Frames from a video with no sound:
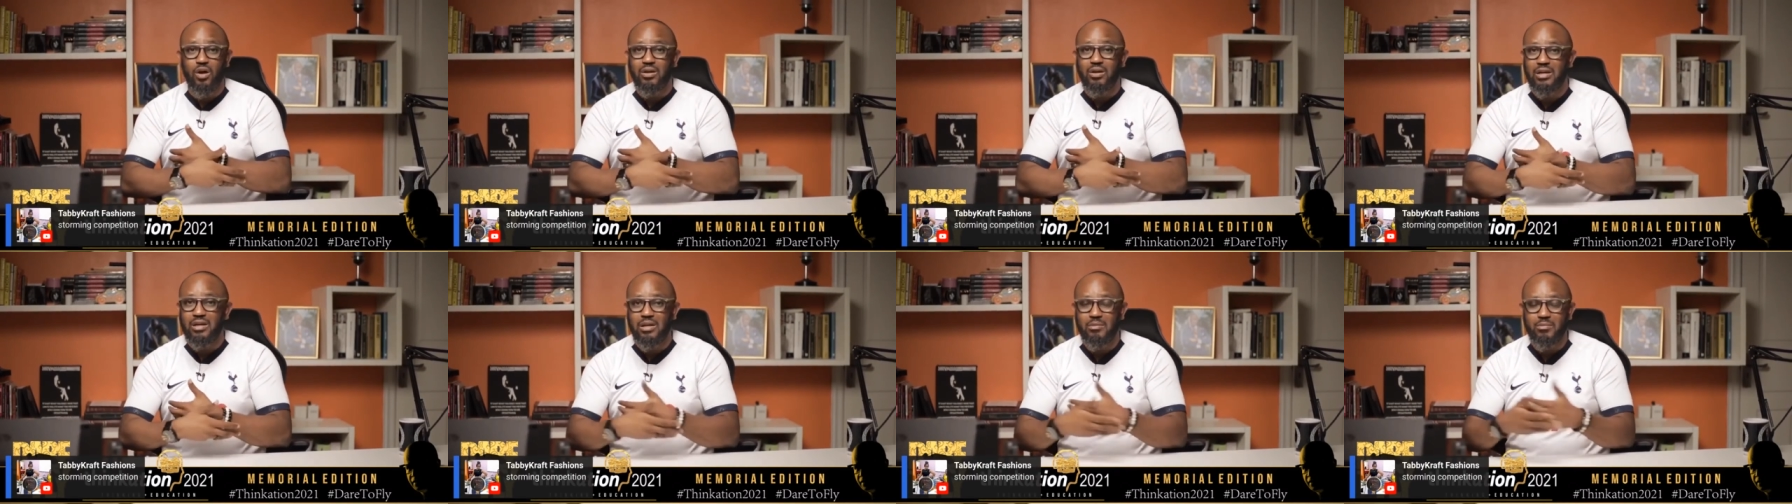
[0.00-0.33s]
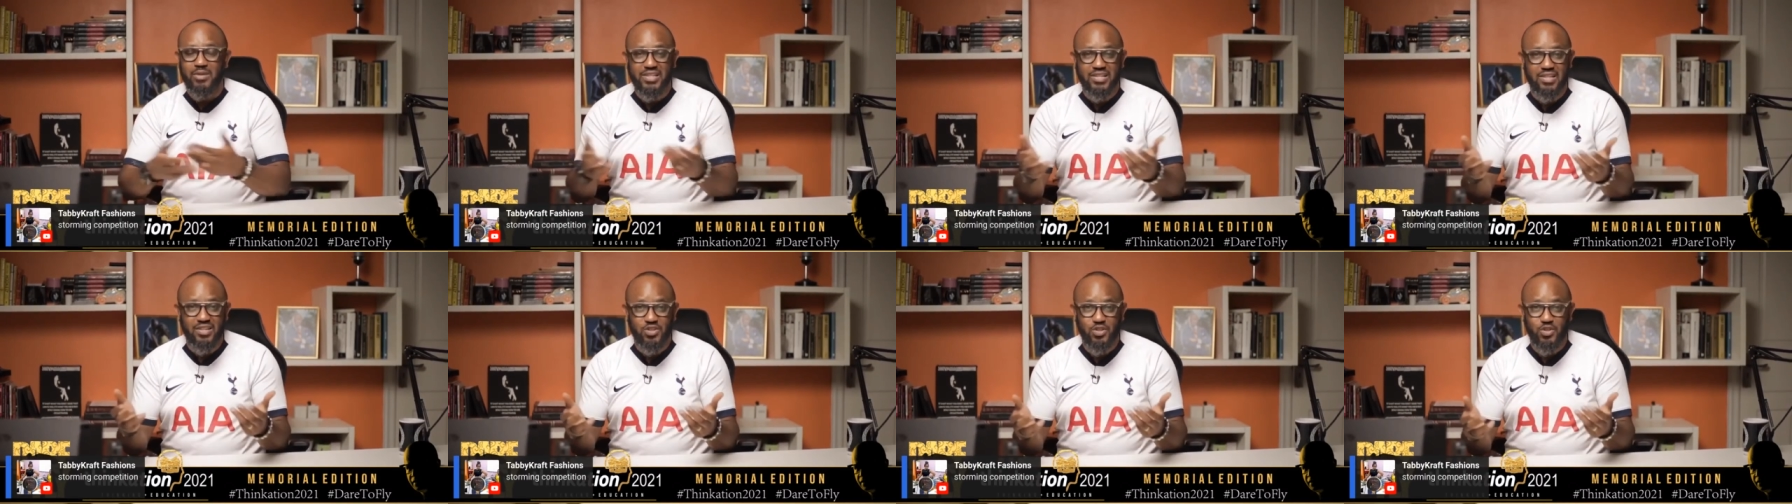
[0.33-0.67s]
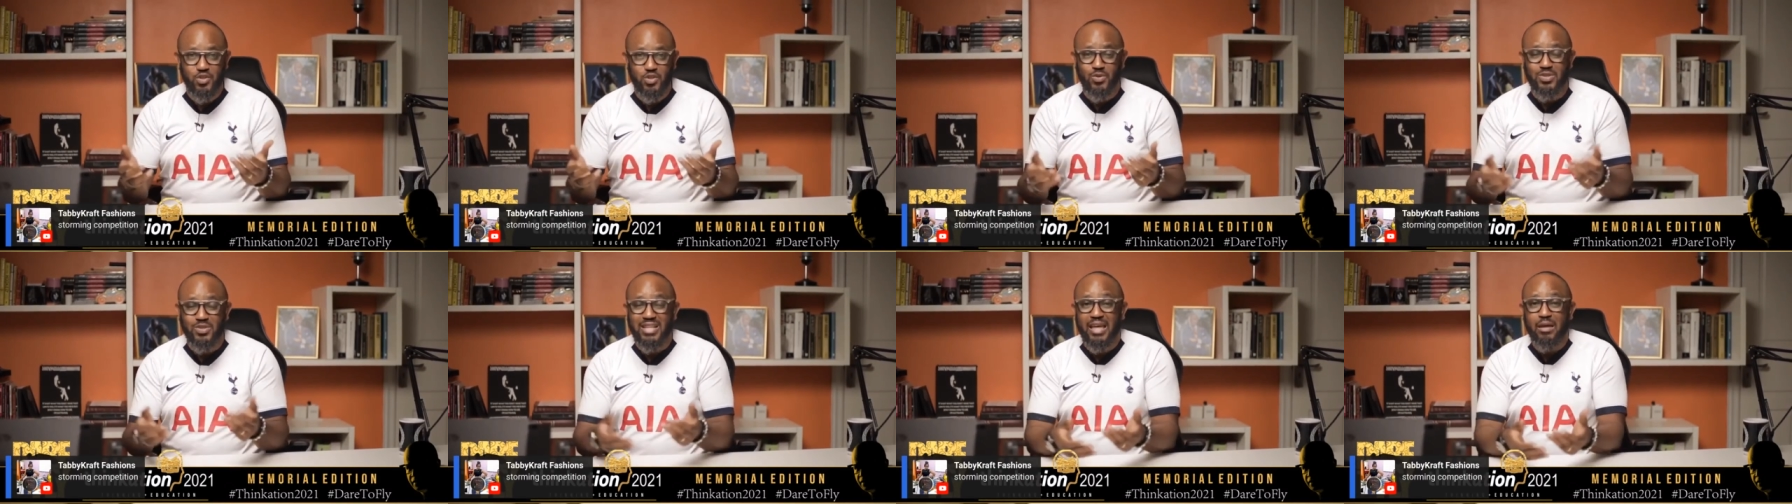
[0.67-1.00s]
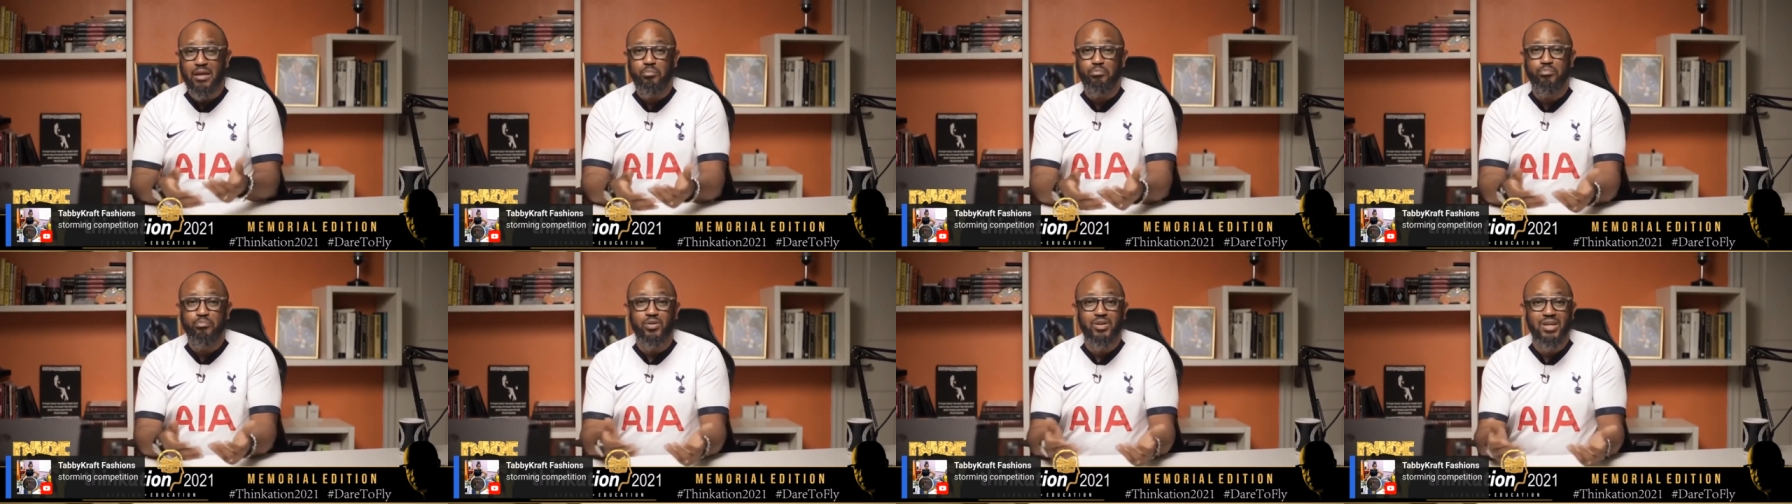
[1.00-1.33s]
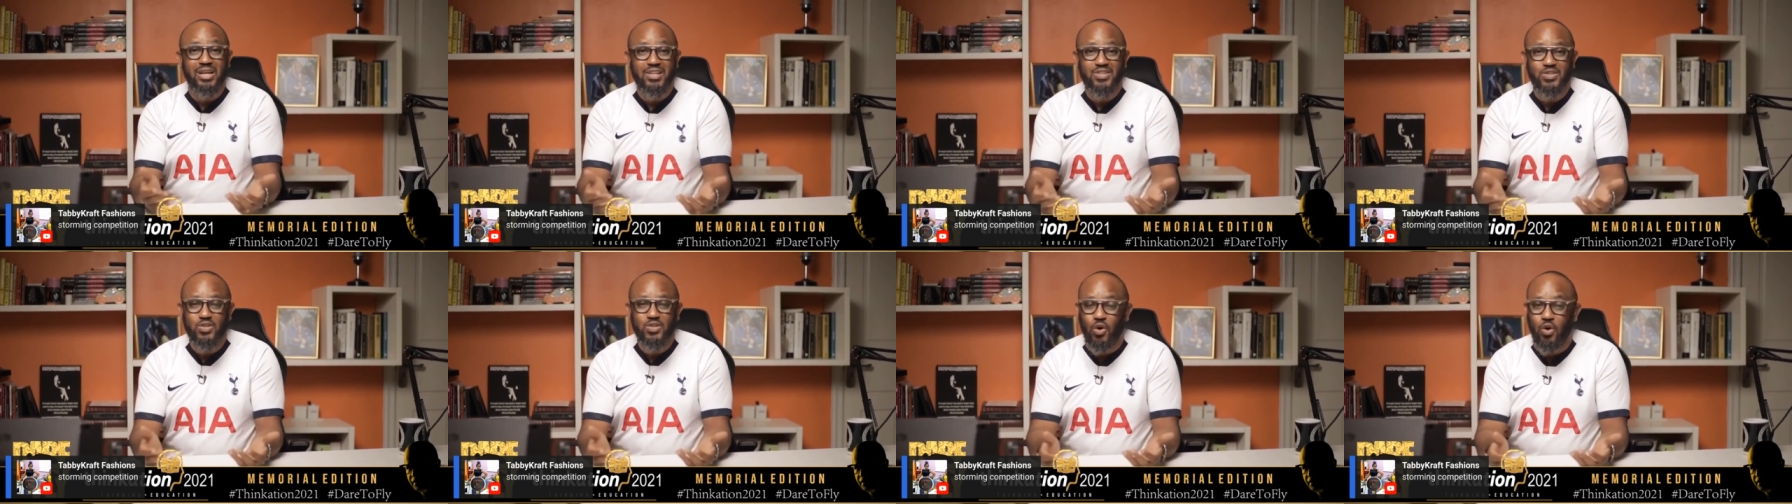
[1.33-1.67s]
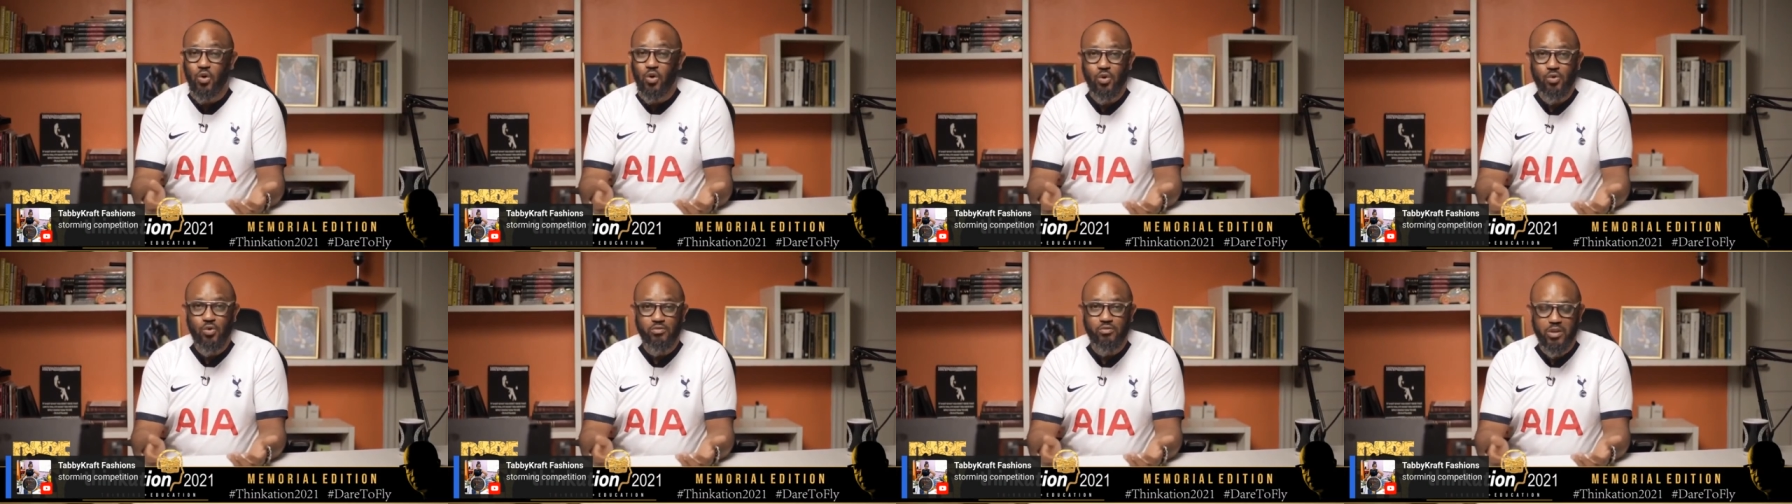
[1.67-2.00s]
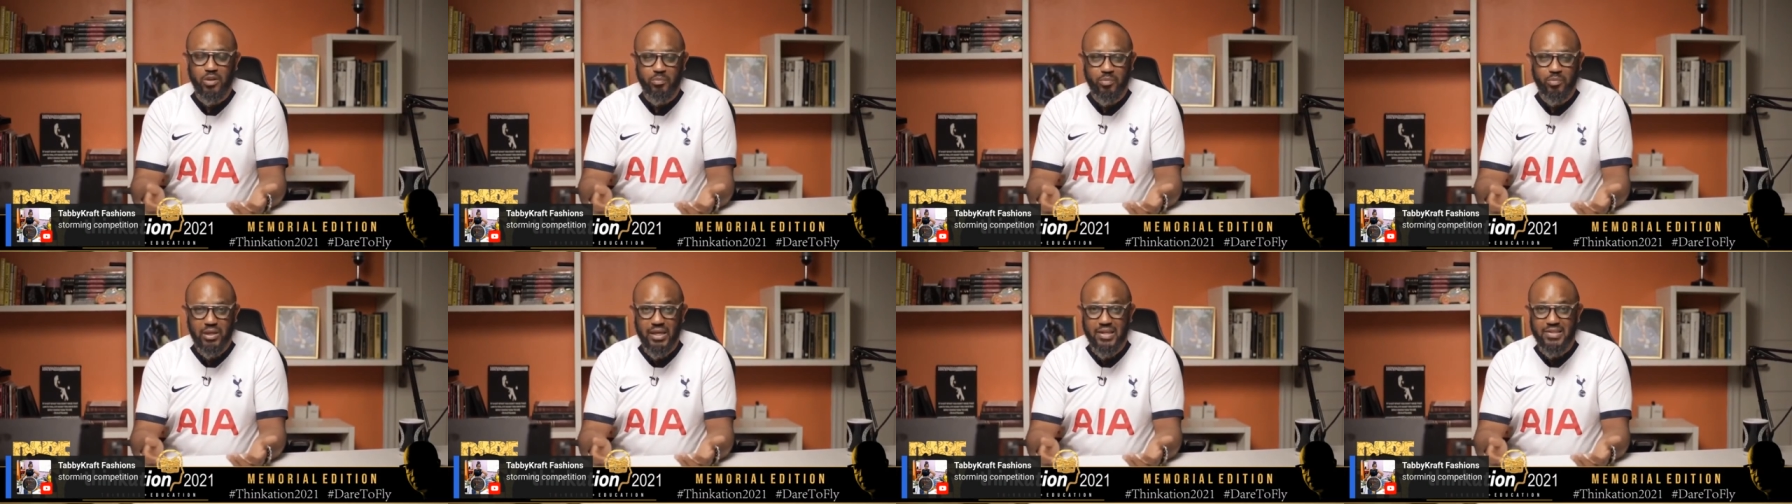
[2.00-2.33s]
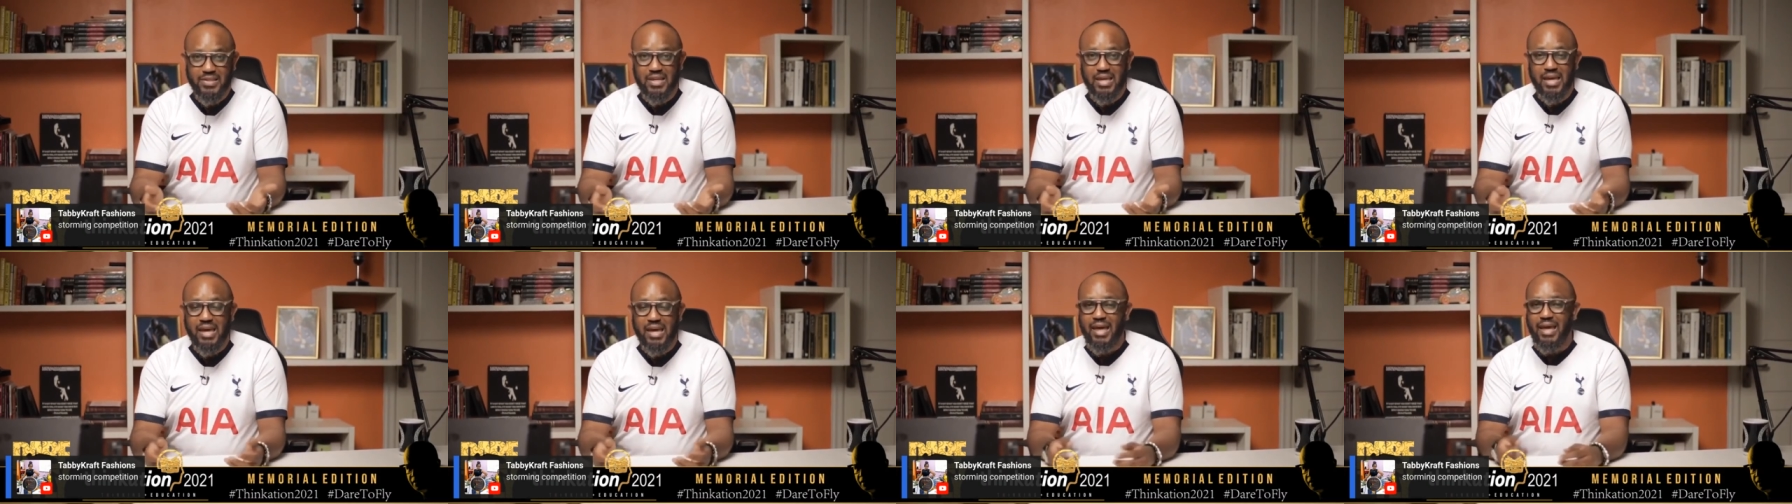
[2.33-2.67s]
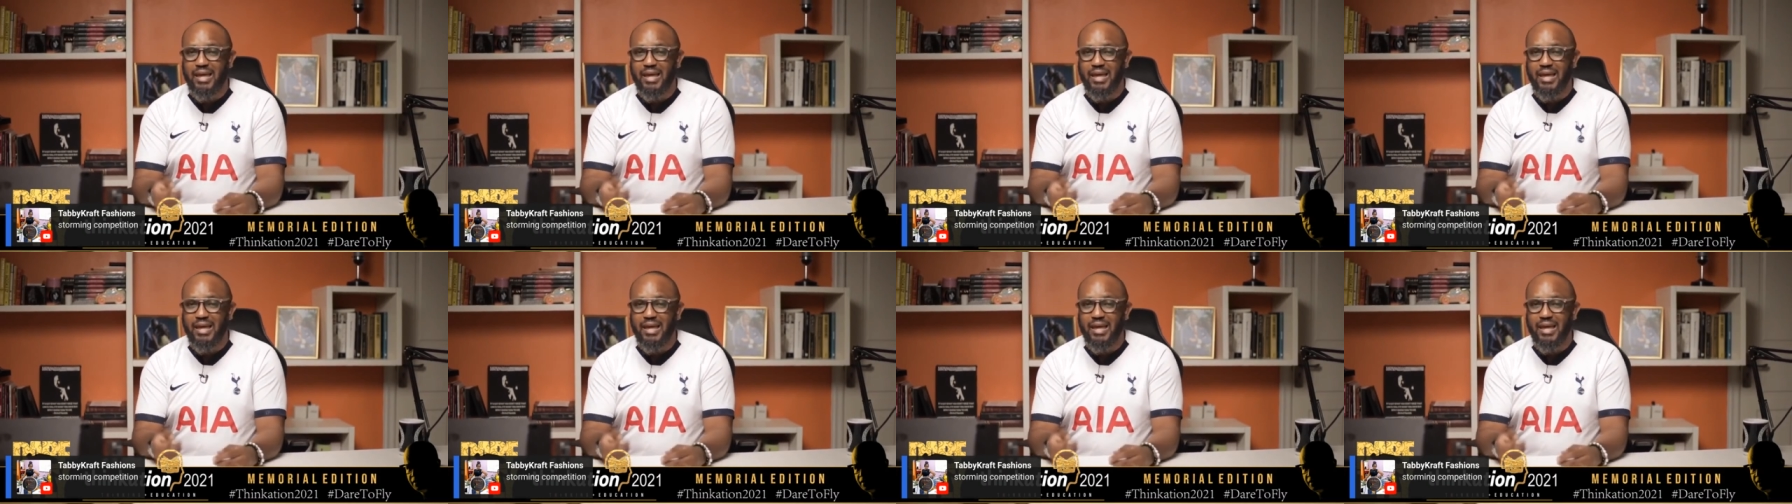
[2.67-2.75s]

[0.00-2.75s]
unlimited stones, like bullets all over the place,